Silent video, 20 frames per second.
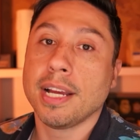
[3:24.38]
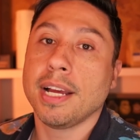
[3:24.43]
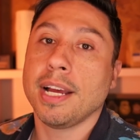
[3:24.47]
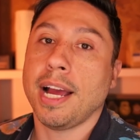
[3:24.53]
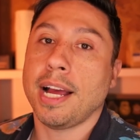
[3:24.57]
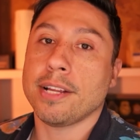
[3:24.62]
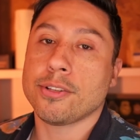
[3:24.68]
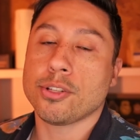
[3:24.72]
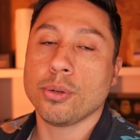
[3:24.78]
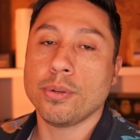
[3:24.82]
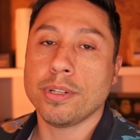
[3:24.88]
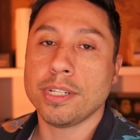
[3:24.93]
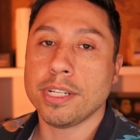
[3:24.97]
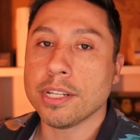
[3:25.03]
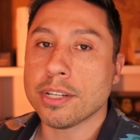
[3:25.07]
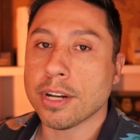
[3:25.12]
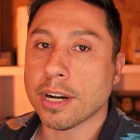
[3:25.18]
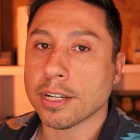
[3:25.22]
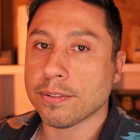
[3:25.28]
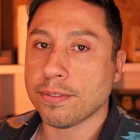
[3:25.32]
as soon as he
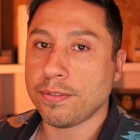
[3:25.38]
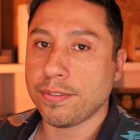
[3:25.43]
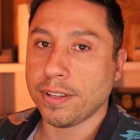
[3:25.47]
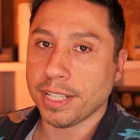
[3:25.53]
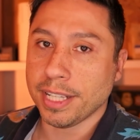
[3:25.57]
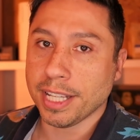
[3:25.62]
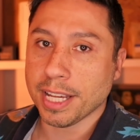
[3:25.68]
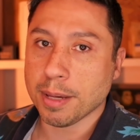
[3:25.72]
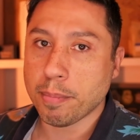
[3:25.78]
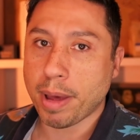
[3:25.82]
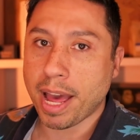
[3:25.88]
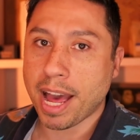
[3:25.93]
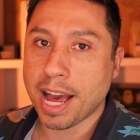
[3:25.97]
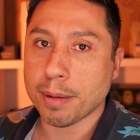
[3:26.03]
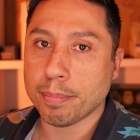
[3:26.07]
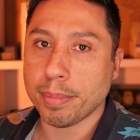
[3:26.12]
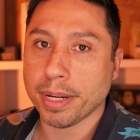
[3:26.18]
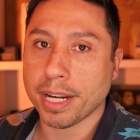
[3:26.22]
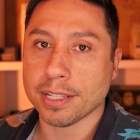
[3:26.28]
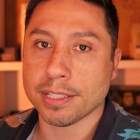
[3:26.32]
starts feeling
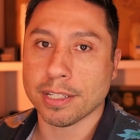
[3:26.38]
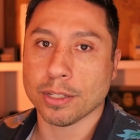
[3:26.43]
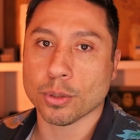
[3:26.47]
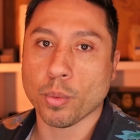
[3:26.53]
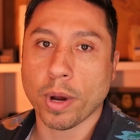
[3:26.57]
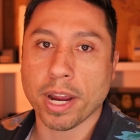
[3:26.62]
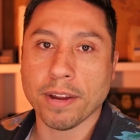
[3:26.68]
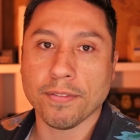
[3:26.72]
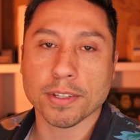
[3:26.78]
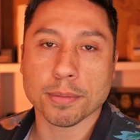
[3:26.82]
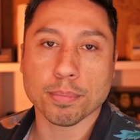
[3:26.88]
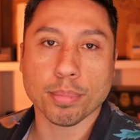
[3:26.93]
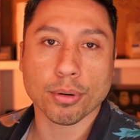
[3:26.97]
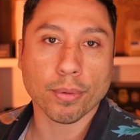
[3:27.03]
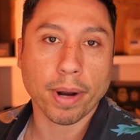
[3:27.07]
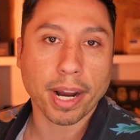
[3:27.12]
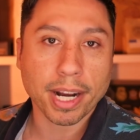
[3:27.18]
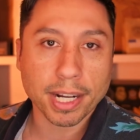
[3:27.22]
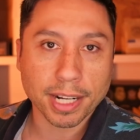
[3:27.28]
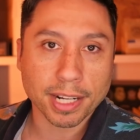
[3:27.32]
bad because his wife is
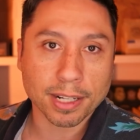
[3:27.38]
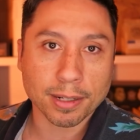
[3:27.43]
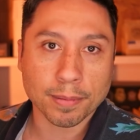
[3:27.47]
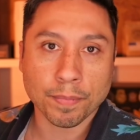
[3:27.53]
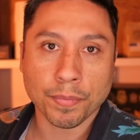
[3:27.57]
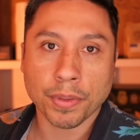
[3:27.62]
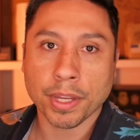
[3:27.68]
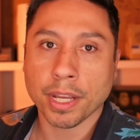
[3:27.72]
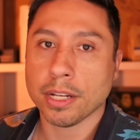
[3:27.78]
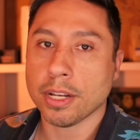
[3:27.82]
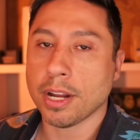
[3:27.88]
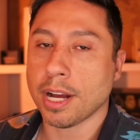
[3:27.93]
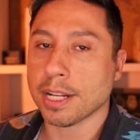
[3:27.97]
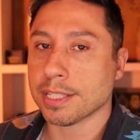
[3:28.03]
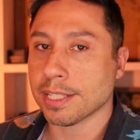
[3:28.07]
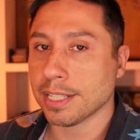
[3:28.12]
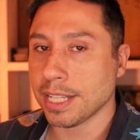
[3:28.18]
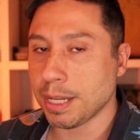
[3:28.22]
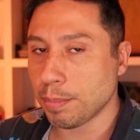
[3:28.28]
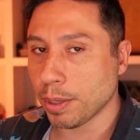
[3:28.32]
berating him, not
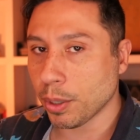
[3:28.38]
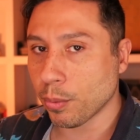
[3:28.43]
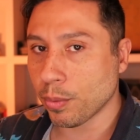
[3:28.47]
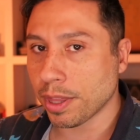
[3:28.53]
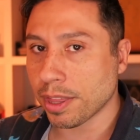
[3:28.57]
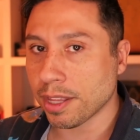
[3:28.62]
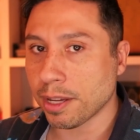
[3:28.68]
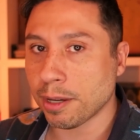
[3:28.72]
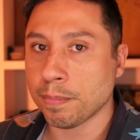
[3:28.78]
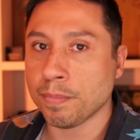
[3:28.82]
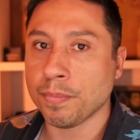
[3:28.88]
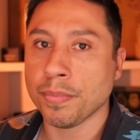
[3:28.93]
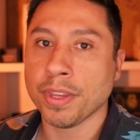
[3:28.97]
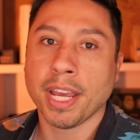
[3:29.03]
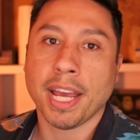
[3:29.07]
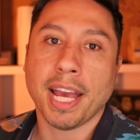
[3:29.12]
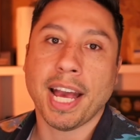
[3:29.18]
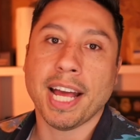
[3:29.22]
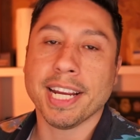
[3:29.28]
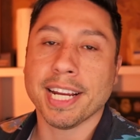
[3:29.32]
sleeping with him,
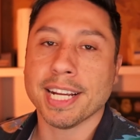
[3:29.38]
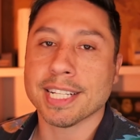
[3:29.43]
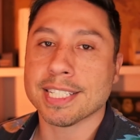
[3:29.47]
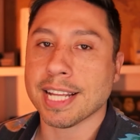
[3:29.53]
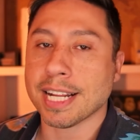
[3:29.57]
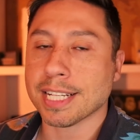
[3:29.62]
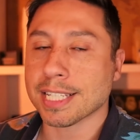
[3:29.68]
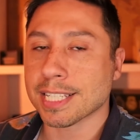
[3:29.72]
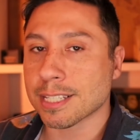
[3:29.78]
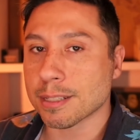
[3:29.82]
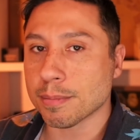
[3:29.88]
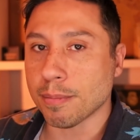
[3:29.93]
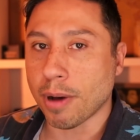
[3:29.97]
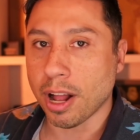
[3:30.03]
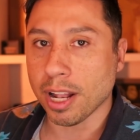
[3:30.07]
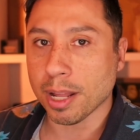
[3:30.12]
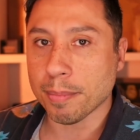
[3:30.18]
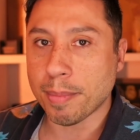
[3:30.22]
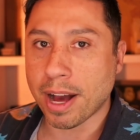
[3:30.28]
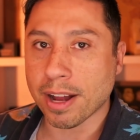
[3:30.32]
and he gets that
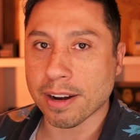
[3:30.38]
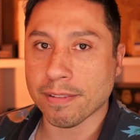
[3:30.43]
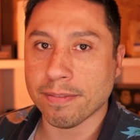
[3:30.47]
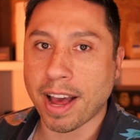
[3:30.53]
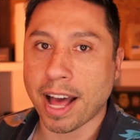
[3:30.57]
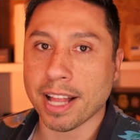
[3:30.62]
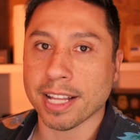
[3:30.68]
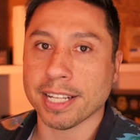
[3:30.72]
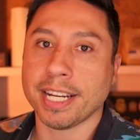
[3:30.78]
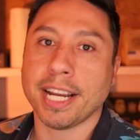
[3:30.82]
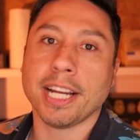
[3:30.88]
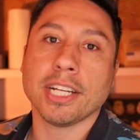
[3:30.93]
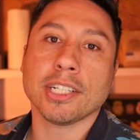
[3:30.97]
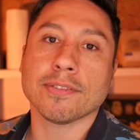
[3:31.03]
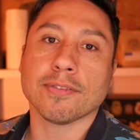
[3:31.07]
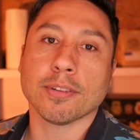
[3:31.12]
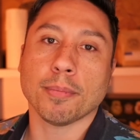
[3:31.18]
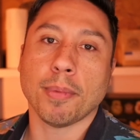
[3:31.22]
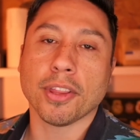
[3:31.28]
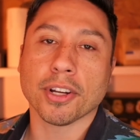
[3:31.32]
small amount of validation
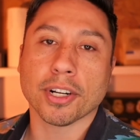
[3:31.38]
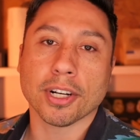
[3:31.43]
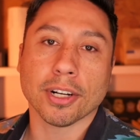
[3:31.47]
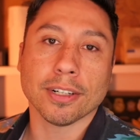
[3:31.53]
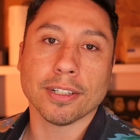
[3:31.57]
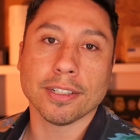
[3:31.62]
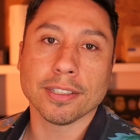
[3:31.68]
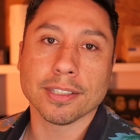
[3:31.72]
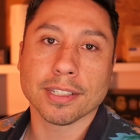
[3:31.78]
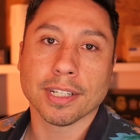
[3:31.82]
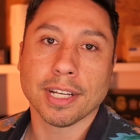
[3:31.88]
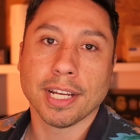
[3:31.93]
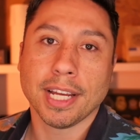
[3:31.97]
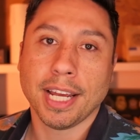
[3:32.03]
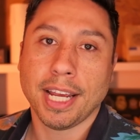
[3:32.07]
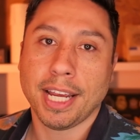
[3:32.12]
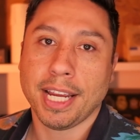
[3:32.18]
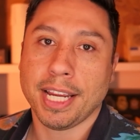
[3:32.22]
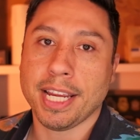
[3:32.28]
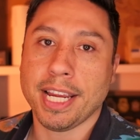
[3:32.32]
from other girls,
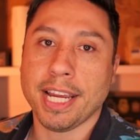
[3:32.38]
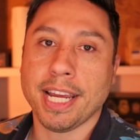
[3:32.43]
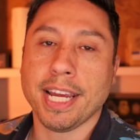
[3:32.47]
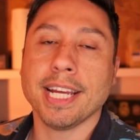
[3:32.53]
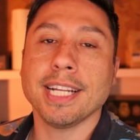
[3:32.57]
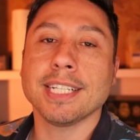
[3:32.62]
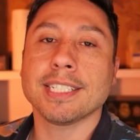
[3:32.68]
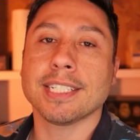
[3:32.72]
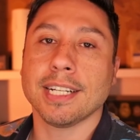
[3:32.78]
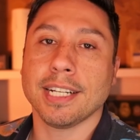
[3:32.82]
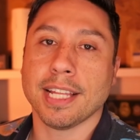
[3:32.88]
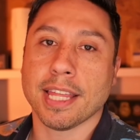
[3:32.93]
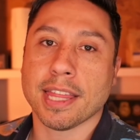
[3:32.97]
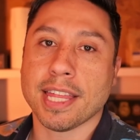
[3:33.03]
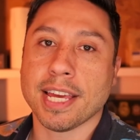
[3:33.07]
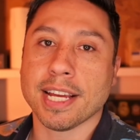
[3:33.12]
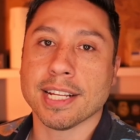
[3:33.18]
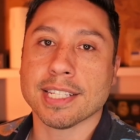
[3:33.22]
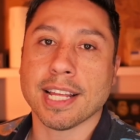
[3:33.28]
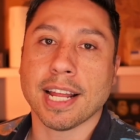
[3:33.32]
he instantly
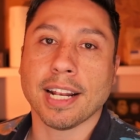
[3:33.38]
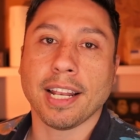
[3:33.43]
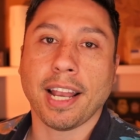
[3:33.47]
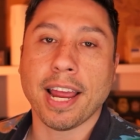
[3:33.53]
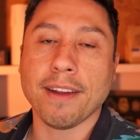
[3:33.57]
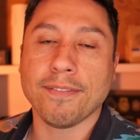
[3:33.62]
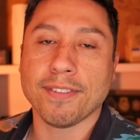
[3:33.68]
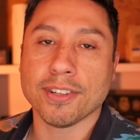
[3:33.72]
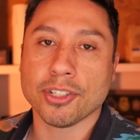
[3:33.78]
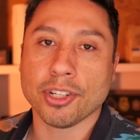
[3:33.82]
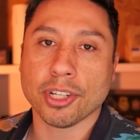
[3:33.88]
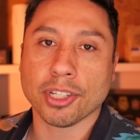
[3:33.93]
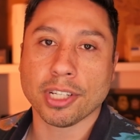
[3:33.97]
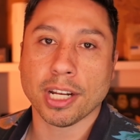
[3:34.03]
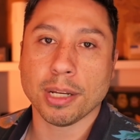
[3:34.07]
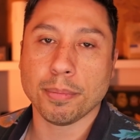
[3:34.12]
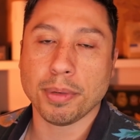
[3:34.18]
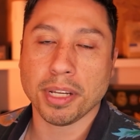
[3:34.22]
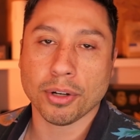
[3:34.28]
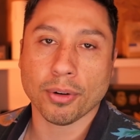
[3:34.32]
thinks that life is just going
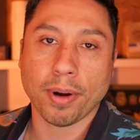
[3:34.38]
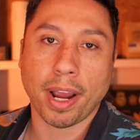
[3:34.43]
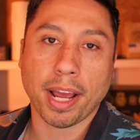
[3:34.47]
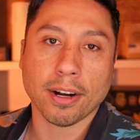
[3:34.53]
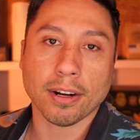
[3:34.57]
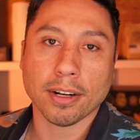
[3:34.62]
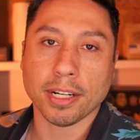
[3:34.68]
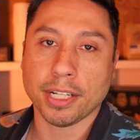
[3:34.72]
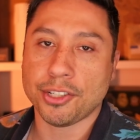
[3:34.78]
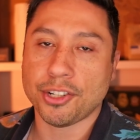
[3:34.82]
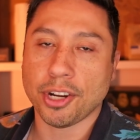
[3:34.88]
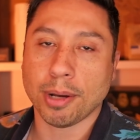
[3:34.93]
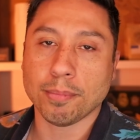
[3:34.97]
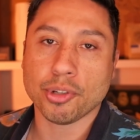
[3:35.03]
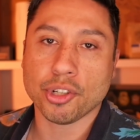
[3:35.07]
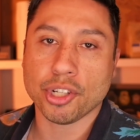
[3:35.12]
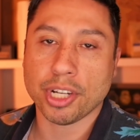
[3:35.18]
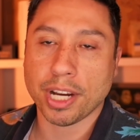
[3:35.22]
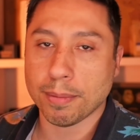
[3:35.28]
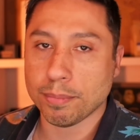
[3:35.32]
to be greater. He jumps
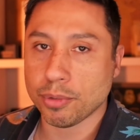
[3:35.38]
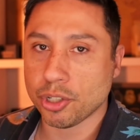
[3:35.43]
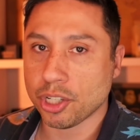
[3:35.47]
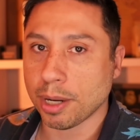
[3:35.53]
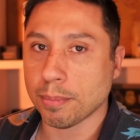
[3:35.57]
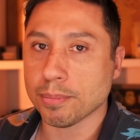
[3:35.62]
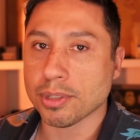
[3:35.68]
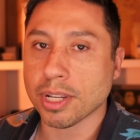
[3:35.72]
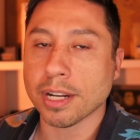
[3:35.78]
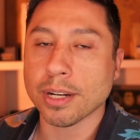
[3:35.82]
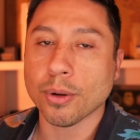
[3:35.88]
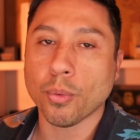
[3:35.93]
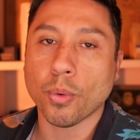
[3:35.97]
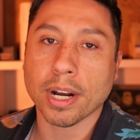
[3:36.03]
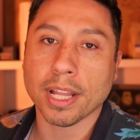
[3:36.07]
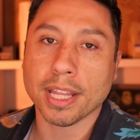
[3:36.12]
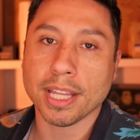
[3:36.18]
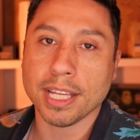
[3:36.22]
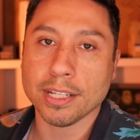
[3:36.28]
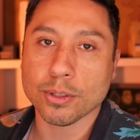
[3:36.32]
ship, jumps onto one
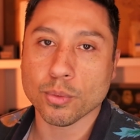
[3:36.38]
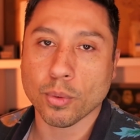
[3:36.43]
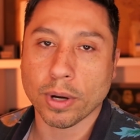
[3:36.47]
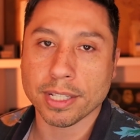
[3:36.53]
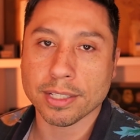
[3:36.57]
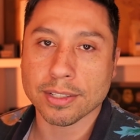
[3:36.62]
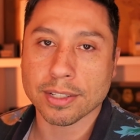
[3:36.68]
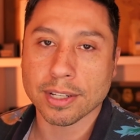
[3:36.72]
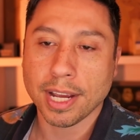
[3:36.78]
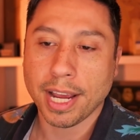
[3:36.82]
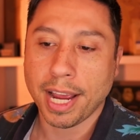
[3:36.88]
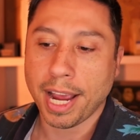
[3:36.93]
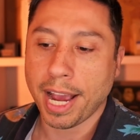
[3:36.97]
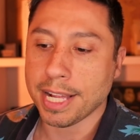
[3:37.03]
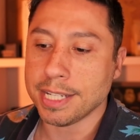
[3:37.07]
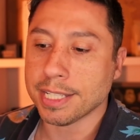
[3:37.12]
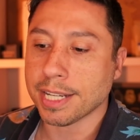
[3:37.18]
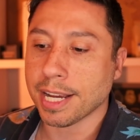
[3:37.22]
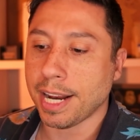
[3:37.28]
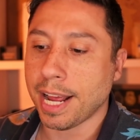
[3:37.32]
of these ones, and
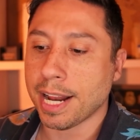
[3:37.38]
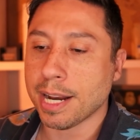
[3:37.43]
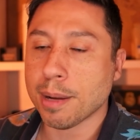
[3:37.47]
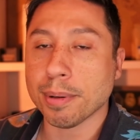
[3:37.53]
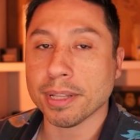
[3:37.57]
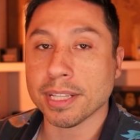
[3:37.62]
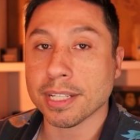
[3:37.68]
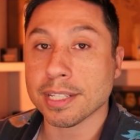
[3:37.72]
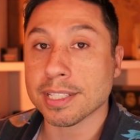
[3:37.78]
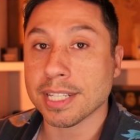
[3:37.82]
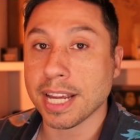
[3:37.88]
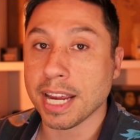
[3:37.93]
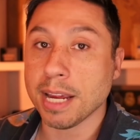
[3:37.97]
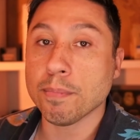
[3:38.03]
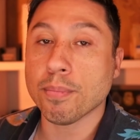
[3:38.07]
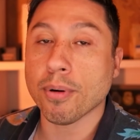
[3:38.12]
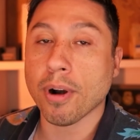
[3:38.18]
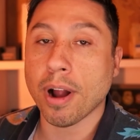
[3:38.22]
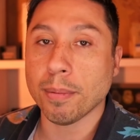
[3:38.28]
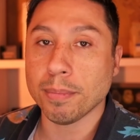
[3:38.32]
he's going to end up in the same
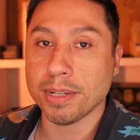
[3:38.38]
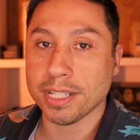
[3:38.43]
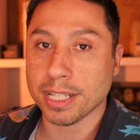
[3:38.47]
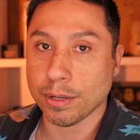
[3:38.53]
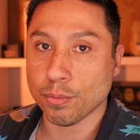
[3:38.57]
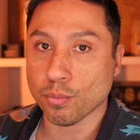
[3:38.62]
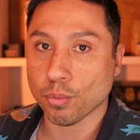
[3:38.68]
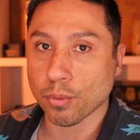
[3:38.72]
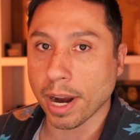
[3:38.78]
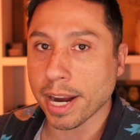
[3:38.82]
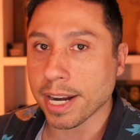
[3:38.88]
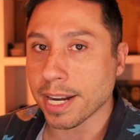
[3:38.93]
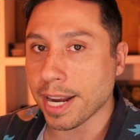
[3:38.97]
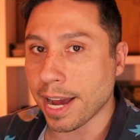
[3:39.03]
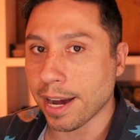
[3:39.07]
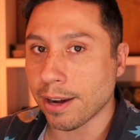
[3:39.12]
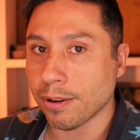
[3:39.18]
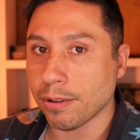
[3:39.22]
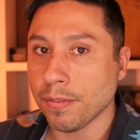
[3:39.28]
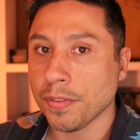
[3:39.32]
problem he's in right
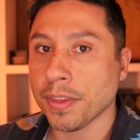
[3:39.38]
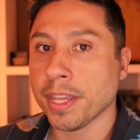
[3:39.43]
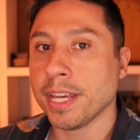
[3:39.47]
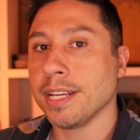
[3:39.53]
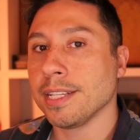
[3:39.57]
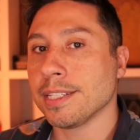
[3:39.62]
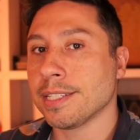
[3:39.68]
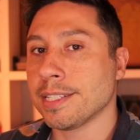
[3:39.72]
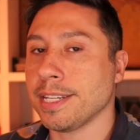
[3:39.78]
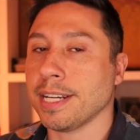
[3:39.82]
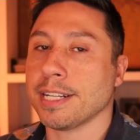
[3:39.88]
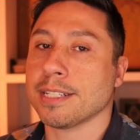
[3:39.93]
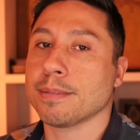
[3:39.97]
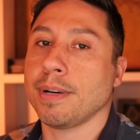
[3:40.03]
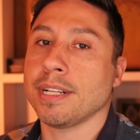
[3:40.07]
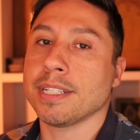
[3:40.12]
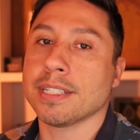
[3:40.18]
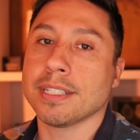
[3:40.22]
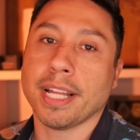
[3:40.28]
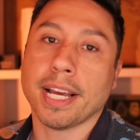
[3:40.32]
now 6
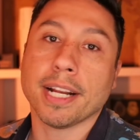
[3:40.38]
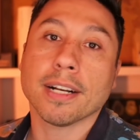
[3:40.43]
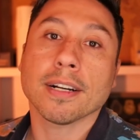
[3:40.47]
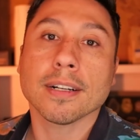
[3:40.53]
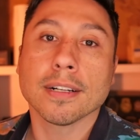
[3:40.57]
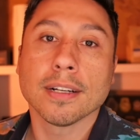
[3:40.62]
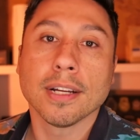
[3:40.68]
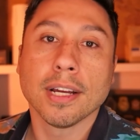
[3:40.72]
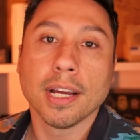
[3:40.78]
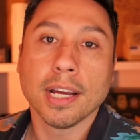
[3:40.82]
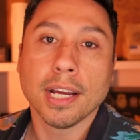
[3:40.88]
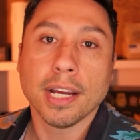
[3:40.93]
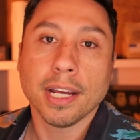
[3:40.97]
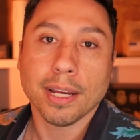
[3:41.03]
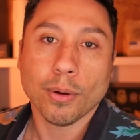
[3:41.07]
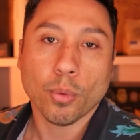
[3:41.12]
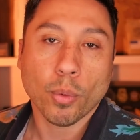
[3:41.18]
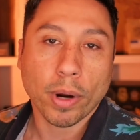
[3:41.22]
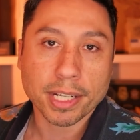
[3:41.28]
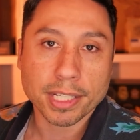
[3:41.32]
months later,
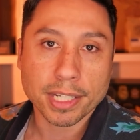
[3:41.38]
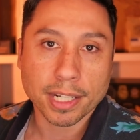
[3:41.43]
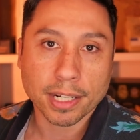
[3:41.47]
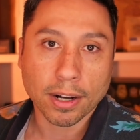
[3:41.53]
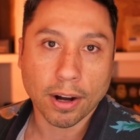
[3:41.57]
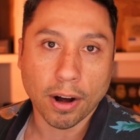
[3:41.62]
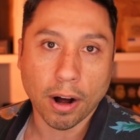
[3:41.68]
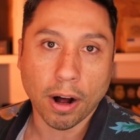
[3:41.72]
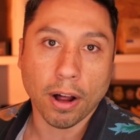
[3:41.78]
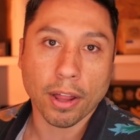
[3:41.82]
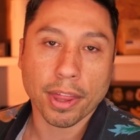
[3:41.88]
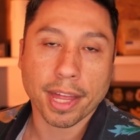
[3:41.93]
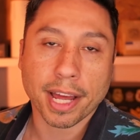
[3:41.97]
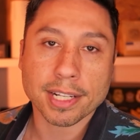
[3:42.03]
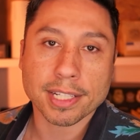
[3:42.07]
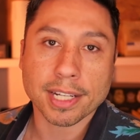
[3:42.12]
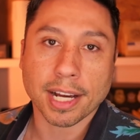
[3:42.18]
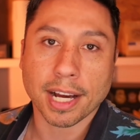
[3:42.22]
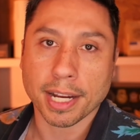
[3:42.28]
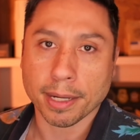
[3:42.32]
wasting all
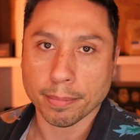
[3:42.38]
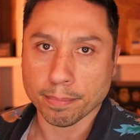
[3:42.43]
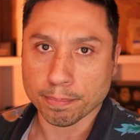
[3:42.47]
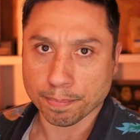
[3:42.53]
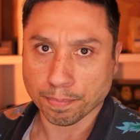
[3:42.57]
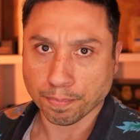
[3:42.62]
that time.